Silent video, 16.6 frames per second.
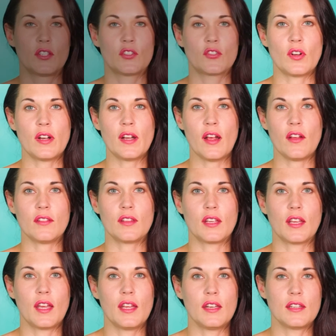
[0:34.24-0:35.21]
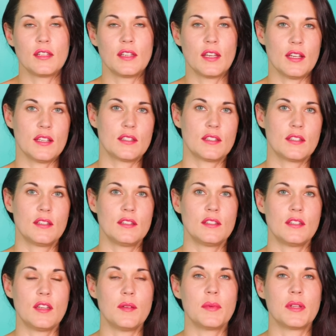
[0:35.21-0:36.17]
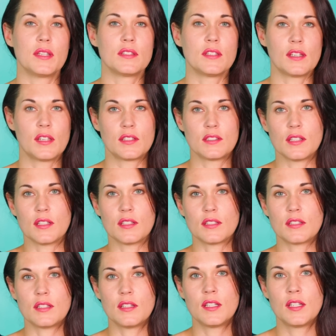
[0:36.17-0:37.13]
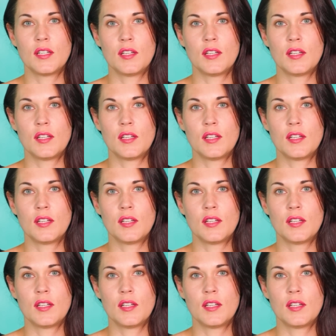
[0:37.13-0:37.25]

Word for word: Straight out the gate, yes, demons exist,